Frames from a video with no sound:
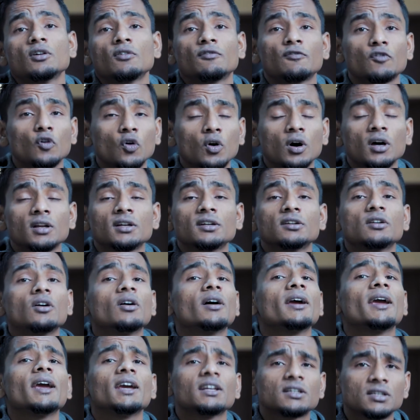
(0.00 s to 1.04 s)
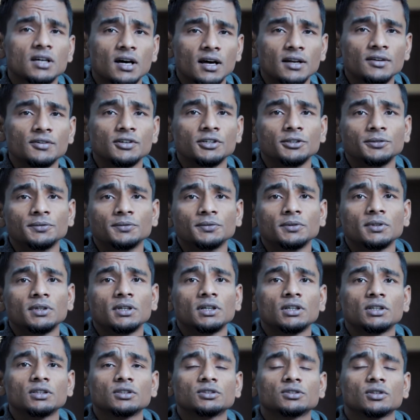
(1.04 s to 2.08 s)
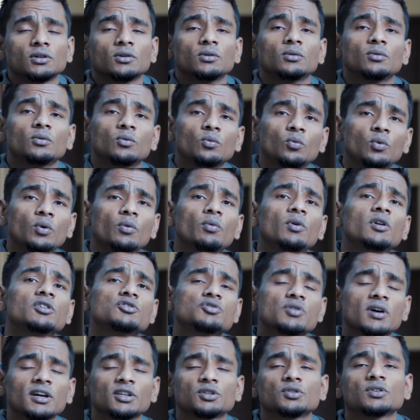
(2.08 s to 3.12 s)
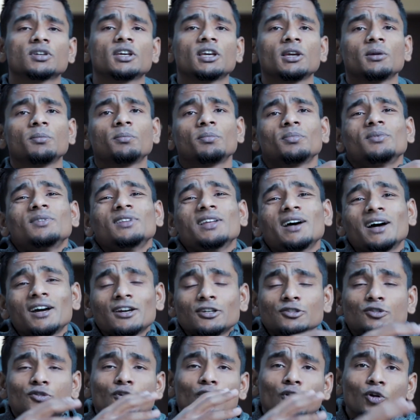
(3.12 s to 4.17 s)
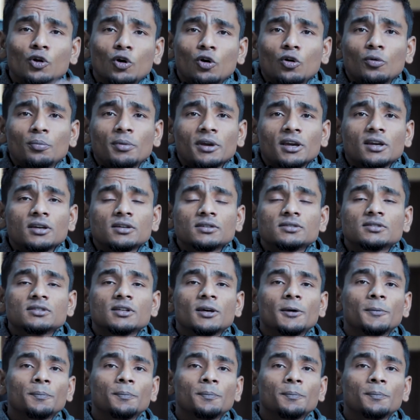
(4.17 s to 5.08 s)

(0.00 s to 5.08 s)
or 400 or 800. So we will try to keep the ISO low because